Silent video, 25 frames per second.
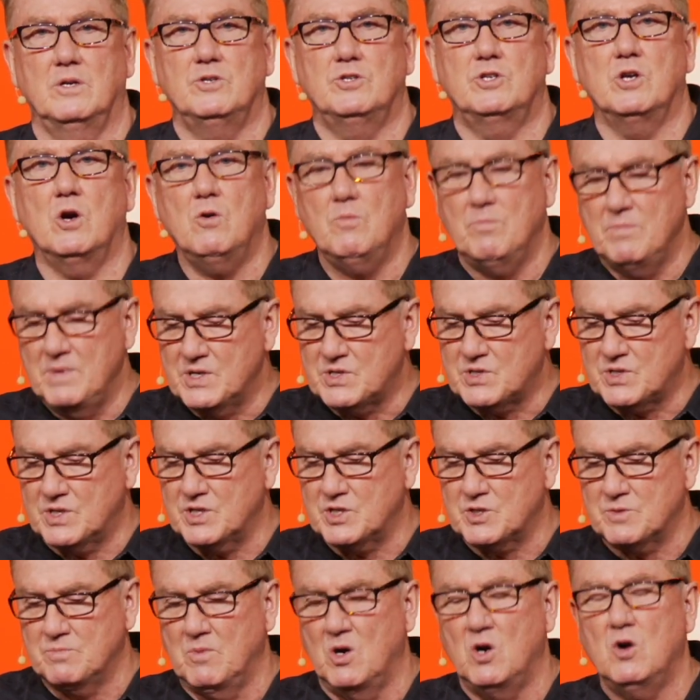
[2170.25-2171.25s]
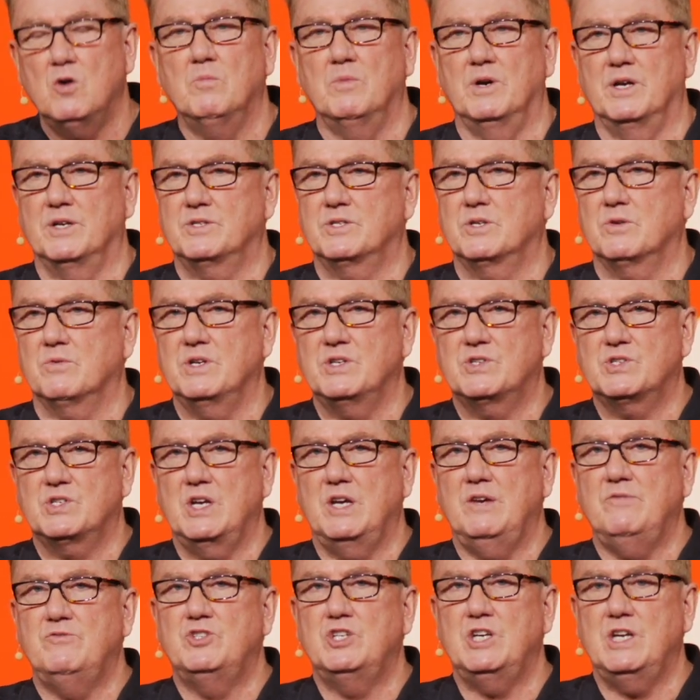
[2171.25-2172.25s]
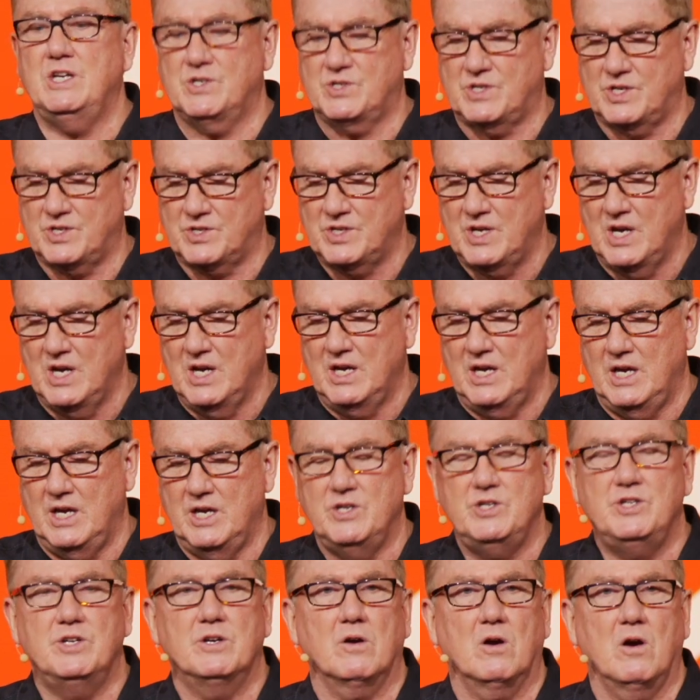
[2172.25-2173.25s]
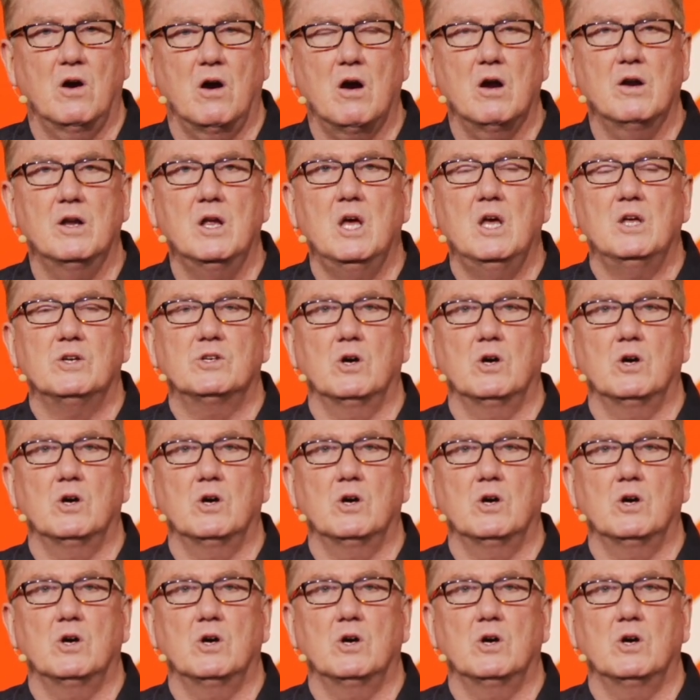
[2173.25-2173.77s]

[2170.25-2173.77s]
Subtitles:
Don't miss this moment to receive Jesus into your heart,